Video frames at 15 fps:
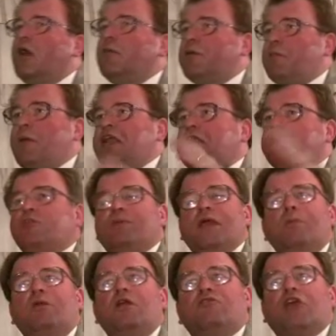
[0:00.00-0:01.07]
But many of the
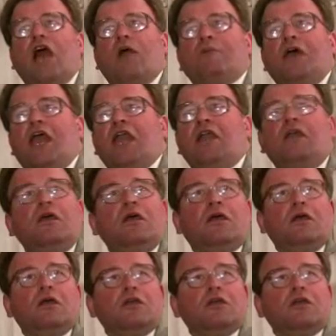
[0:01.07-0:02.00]
people who've come in